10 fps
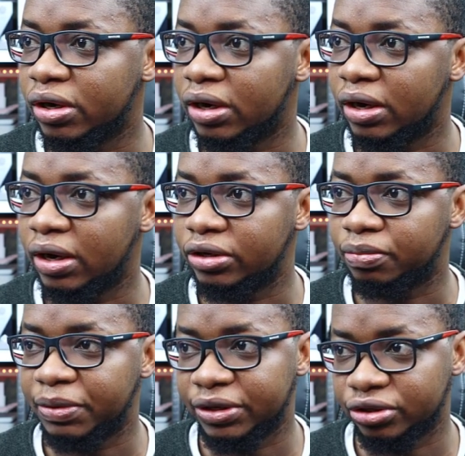You
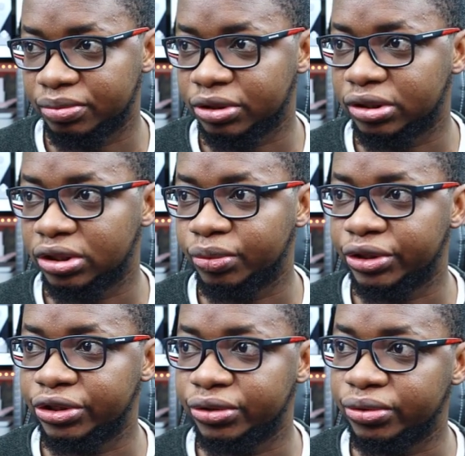pick the subscription you want
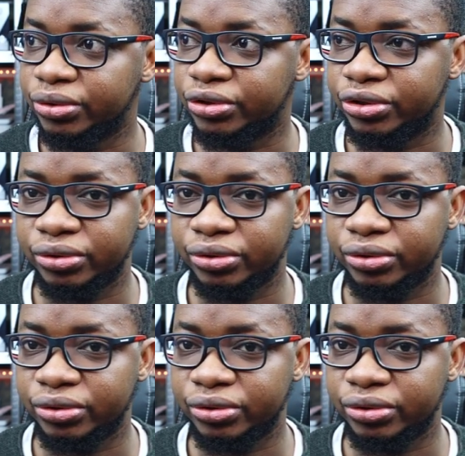to use,